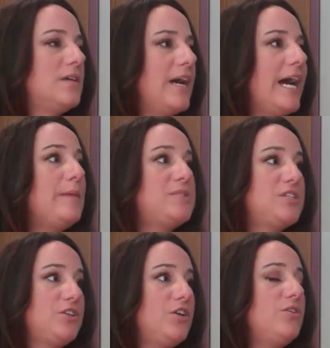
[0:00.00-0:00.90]

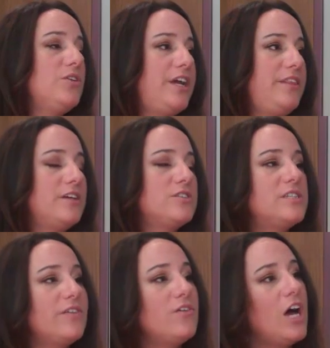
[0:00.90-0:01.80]
Absolutely. There's
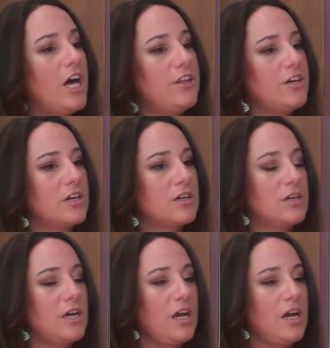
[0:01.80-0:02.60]
several other